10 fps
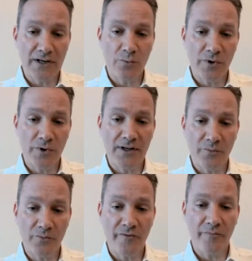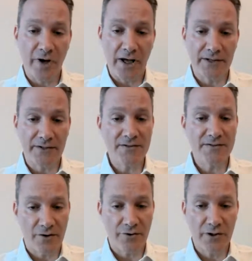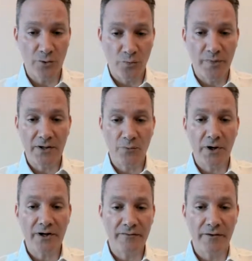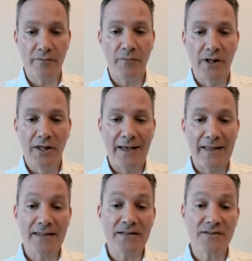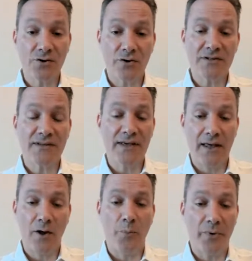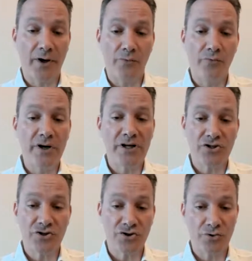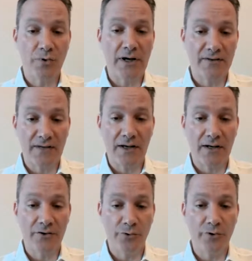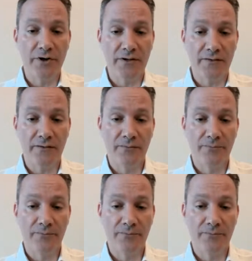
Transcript: with a number of partners, Oracle being one of them, and that's going to help our reach to our target audience.